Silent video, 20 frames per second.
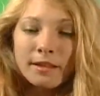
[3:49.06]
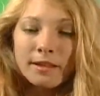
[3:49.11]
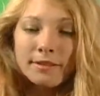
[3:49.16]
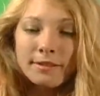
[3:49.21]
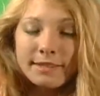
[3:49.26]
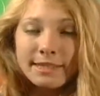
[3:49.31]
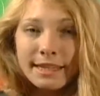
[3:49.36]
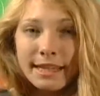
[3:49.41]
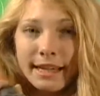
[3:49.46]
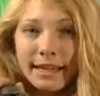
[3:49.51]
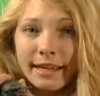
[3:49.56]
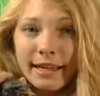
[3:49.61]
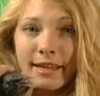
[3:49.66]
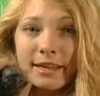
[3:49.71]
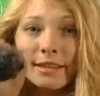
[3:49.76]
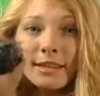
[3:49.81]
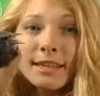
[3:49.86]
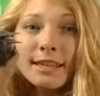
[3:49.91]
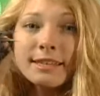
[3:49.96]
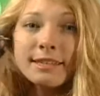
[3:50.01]
You see,
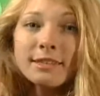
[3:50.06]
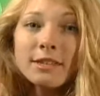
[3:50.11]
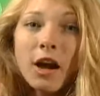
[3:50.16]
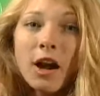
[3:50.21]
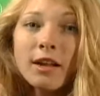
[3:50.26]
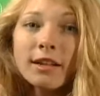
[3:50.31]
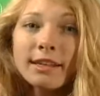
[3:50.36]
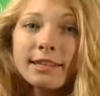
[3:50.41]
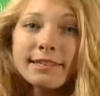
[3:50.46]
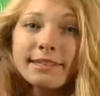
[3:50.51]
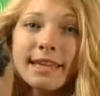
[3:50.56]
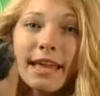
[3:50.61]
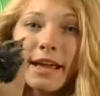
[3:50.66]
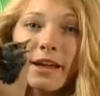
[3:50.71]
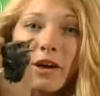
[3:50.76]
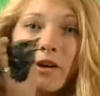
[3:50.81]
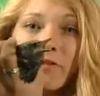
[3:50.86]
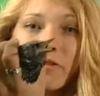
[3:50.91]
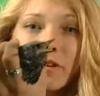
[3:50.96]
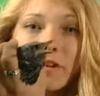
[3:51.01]
these starlings
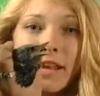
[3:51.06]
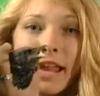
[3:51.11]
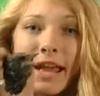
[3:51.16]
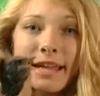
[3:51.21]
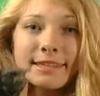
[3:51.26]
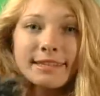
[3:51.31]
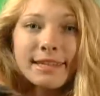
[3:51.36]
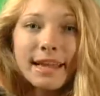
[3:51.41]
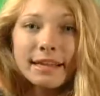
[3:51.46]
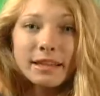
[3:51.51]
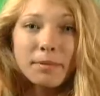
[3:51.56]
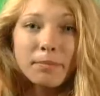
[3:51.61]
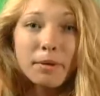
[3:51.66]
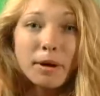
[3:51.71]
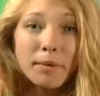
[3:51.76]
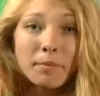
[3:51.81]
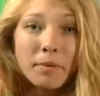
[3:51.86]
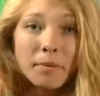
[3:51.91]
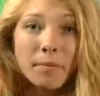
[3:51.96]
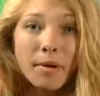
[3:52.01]
take over nests like the
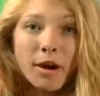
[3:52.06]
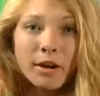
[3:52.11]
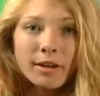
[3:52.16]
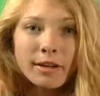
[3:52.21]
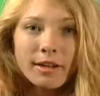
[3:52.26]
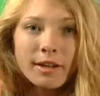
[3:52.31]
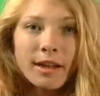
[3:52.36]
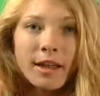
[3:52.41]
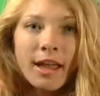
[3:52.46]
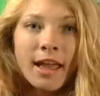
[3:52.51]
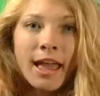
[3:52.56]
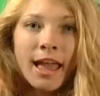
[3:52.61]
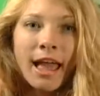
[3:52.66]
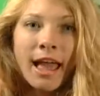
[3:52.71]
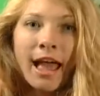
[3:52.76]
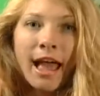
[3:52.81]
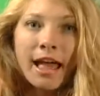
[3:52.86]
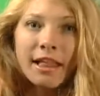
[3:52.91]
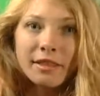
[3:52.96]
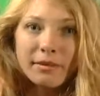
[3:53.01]
purple martin
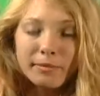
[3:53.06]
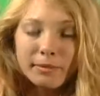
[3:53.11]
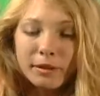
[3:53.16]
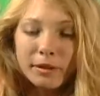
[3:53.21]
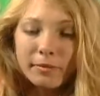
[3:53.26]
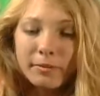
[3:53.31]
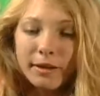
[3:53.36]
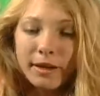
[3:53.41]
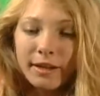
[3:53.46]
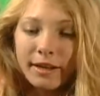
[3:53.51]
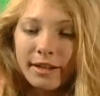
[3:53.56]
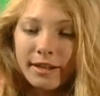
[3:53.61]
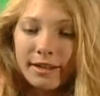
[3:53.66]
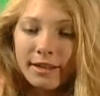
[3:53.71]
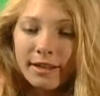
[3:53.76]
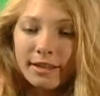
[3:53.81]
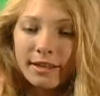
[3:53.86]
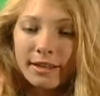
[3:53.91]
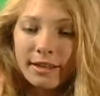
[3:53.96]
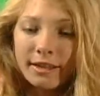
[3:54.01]
and the bluebird,
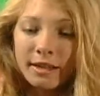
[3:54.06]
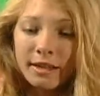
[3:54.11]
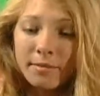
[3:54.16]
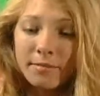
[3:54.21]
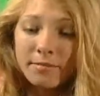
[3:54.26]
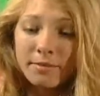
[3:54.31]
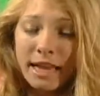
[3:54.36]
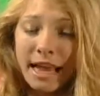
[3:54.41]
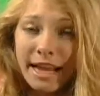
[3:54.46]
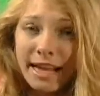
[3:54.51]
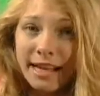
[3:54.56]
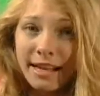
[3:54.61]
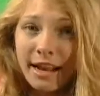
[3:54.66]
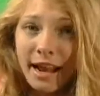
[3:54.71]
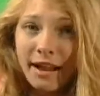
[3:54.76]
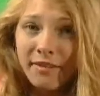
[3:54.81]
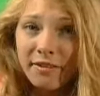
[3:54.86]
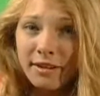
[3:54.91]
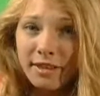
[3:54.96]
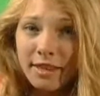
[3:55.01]
taking
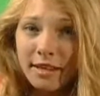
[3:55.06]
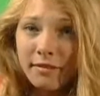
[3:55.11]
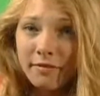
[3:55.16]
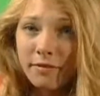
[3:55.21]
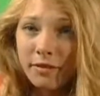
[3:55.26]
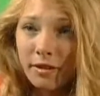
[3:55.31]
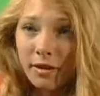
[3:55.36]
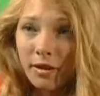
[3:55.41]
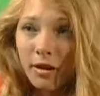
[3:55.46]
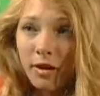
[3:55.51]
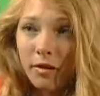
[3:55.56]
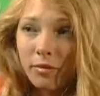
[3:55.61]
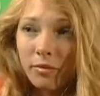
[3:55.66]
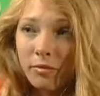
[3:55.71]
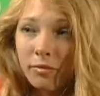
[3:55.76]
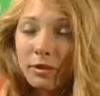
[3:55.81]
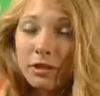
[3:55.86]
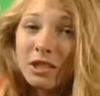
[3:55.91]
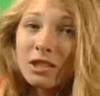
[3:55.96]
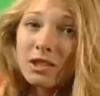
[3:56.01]
everything for their own,
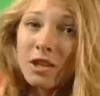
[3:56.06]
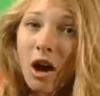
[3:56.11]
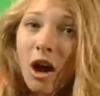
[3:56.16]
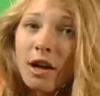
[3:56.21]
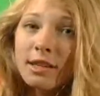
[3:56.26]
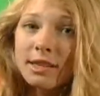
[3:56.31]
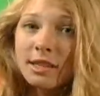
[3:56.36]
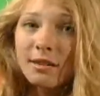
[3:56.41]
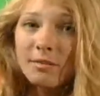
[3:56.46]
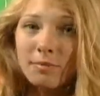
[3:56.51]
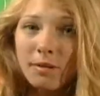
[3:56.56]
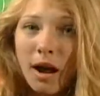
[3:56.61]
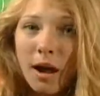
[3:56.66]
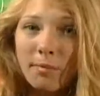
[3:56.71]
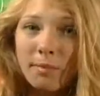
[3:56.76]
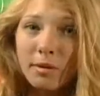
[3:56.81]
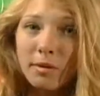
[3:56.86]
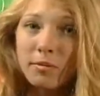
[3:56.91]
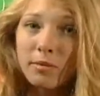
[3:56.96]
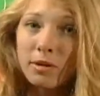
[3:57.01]
which is causing a
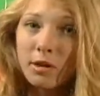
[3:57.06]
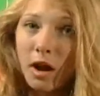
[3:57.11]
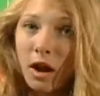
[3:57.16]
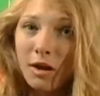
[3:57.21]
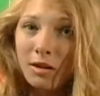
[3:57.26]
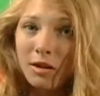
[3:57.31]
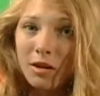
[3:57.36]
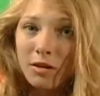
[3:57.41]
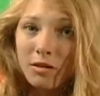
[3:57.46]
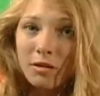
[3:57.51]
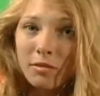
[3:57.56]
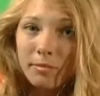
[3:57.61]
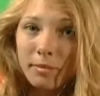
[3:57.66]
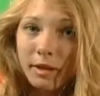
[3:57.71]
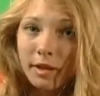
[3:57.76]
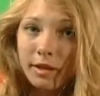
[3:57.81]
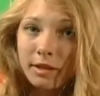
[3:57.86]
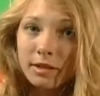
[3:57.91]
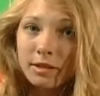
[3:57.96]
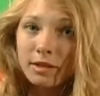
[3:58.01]
problem with our local
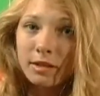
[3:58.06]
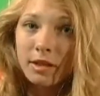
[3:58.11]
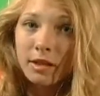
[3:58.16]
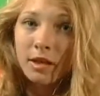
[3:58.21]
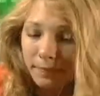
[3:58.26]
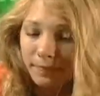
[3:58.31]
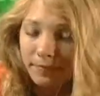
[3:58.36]
birds.